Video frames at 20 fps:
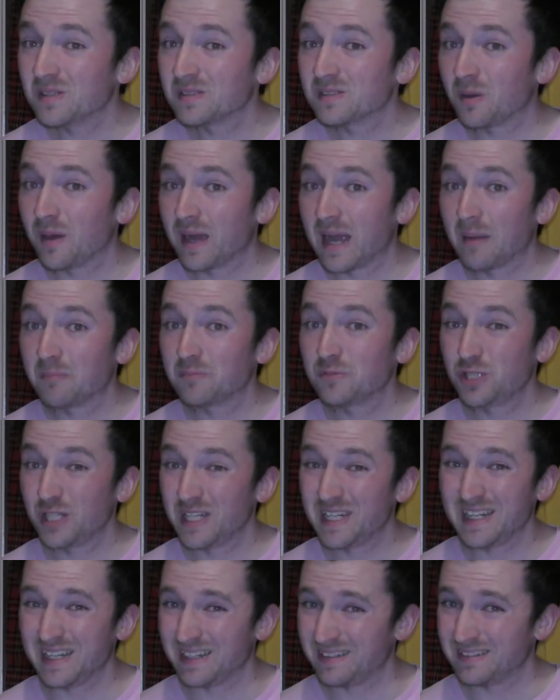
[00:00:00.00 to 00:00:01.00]
So I am
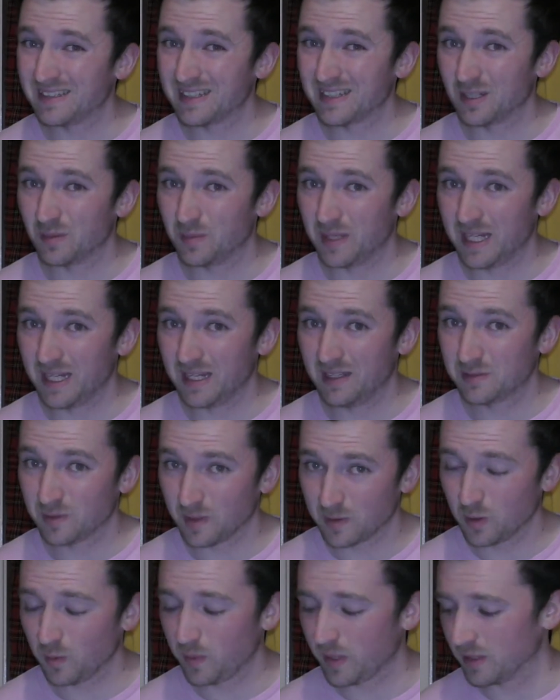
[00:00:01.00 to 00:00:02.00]
cheating a little bit here, so
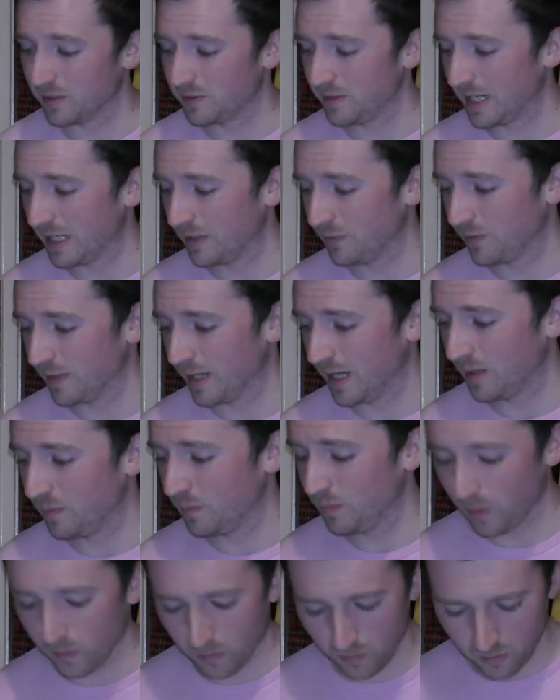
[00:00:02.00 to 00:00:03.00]
I do apologise for
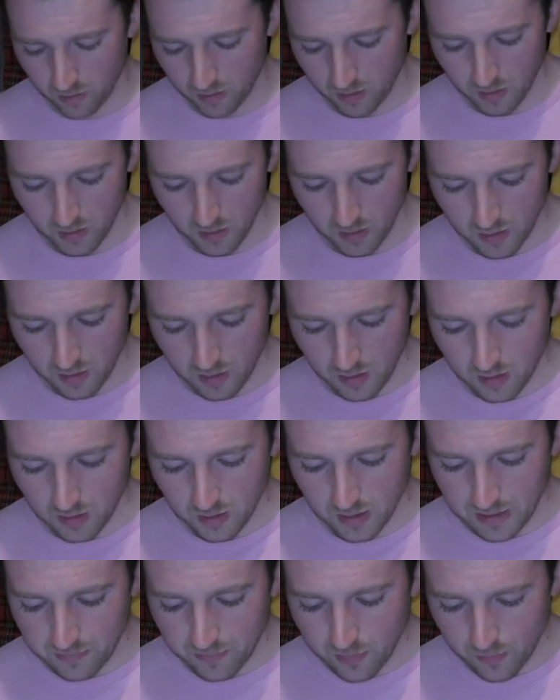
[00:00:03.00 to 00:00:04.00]
that, but
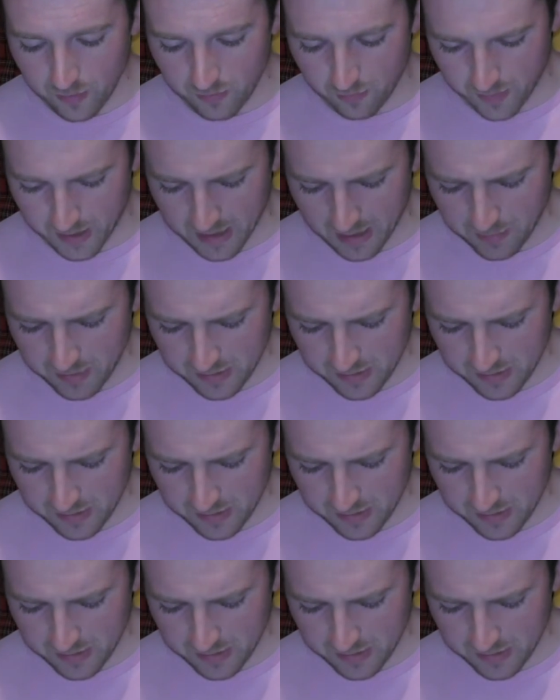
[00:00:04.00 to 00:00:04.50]
leave it with me, let me